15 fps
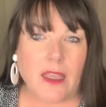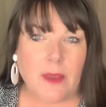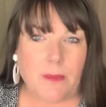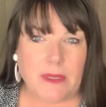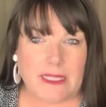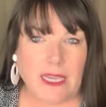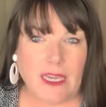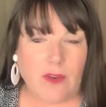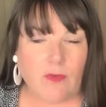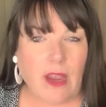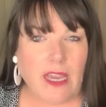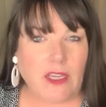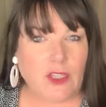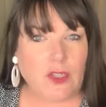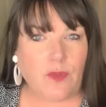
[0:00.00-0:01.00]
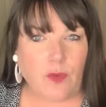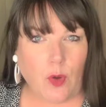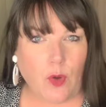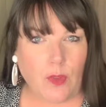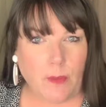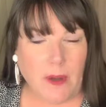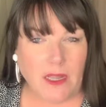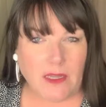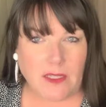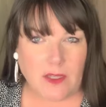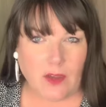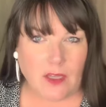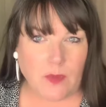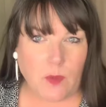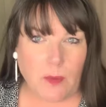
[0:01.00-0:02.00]
petite range for the plus
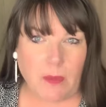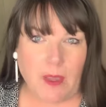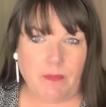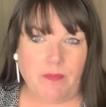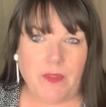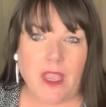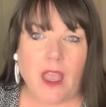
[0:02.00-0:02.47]
size woman.